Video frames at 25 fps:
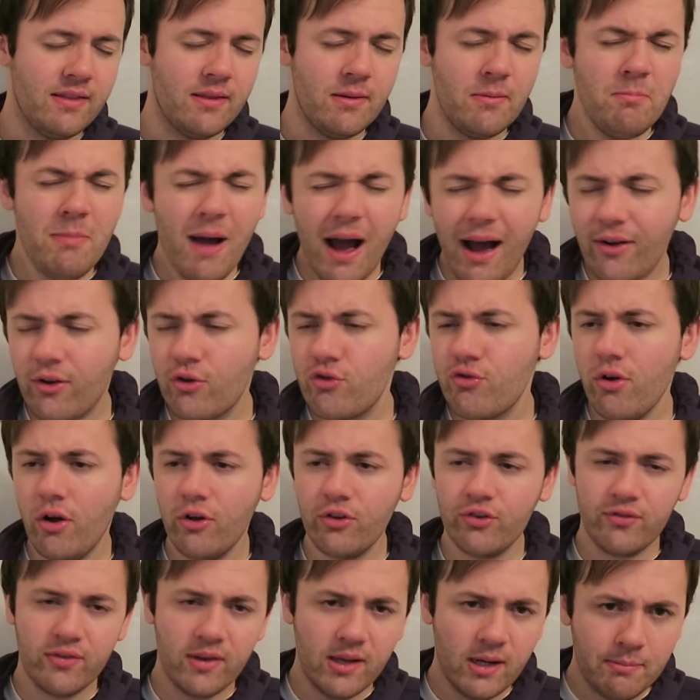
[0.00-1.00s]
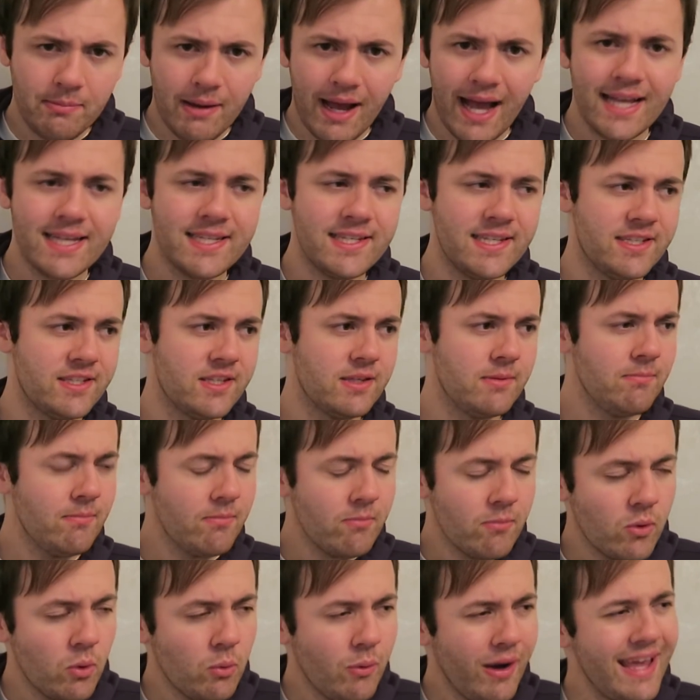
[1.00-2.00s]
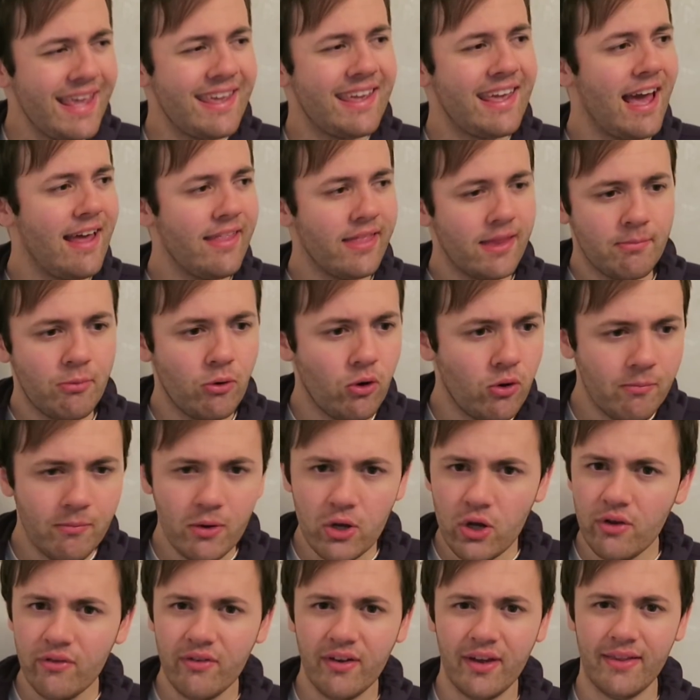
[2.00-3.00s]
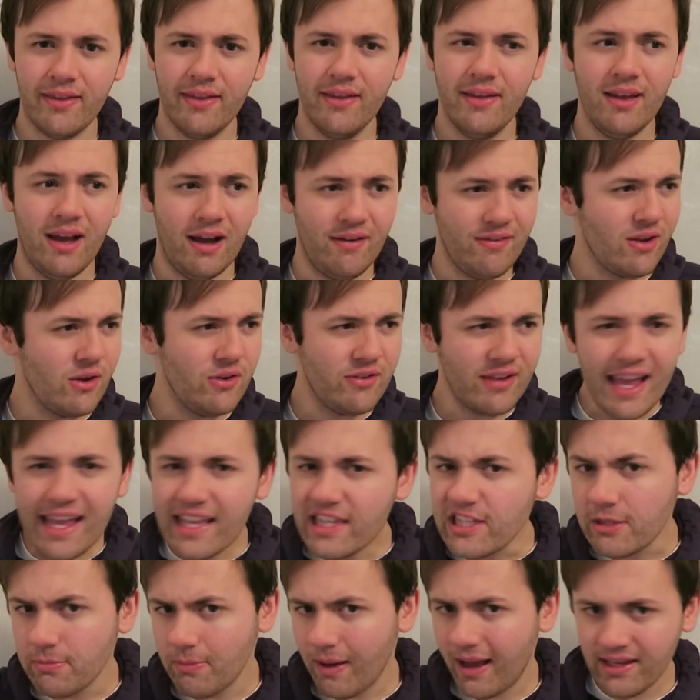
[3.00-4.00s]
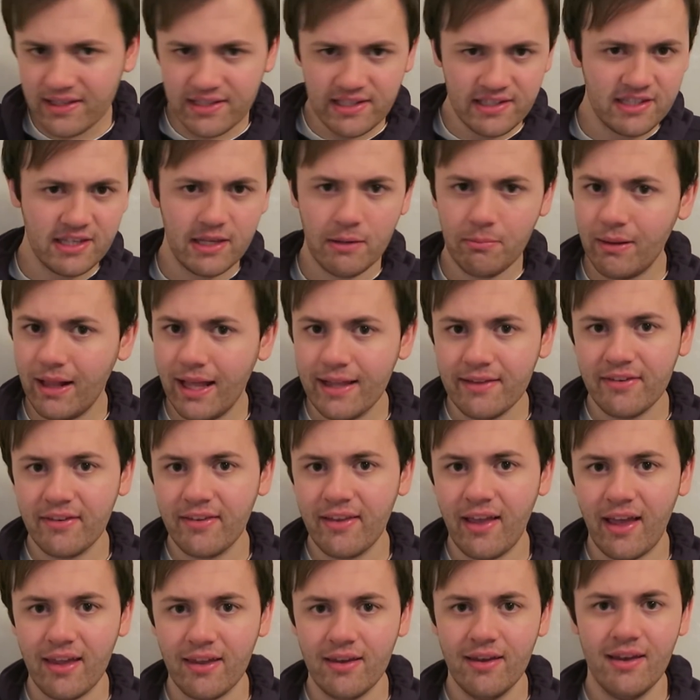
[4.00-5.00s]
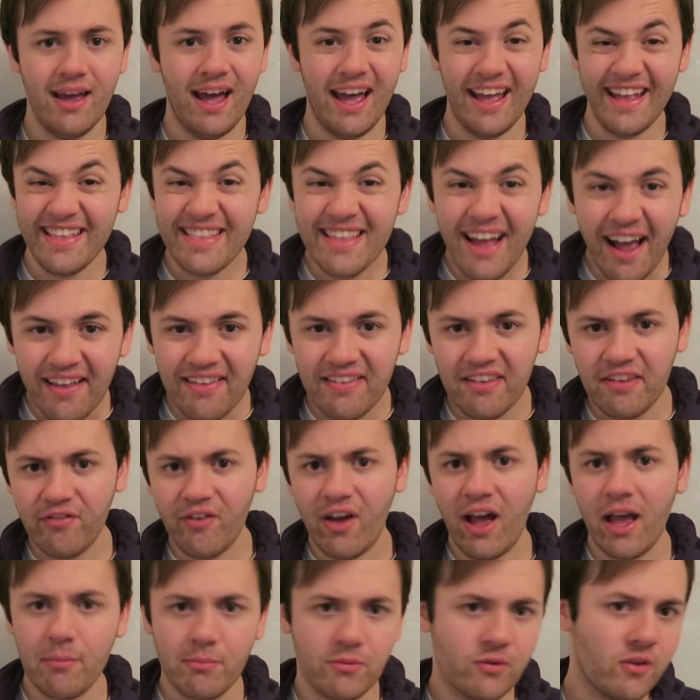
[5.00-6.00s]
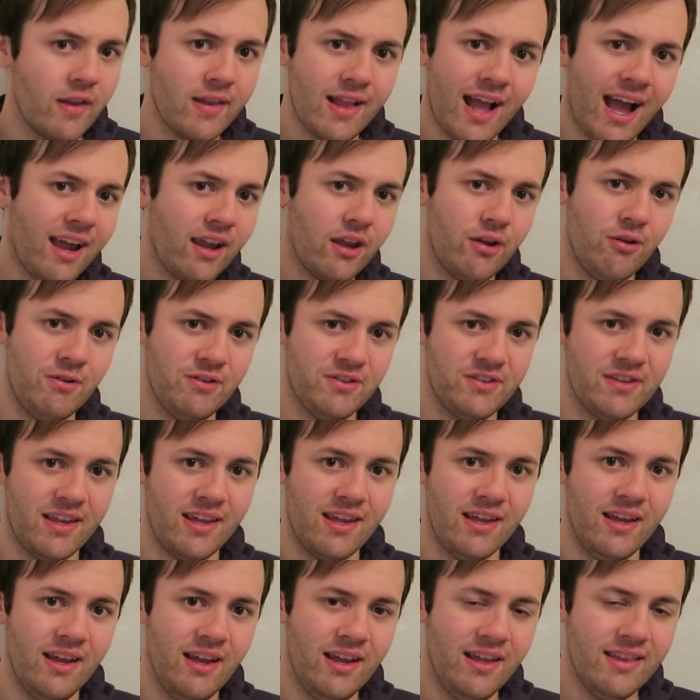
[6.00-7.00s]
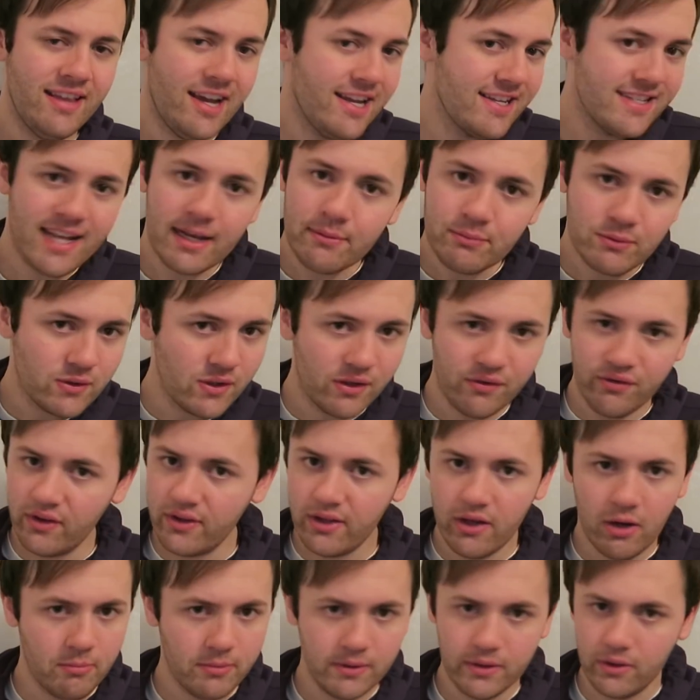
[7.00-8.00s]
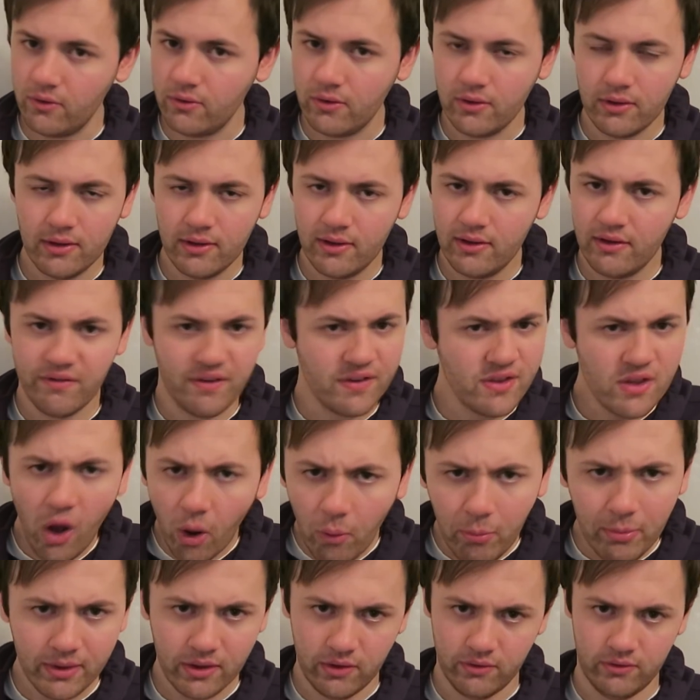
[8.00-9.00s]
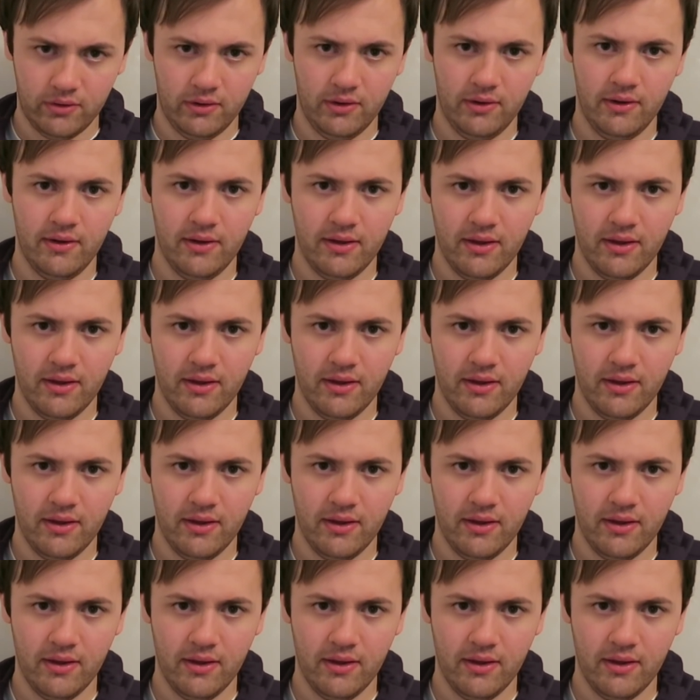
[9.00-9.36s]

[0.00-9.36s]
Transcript: the amount of crossfield passes, the, the, way he kept the ball moving. I think it was 80 passes he played today at 95% accuracy. That is absolutely phenomenal. Phenomenal.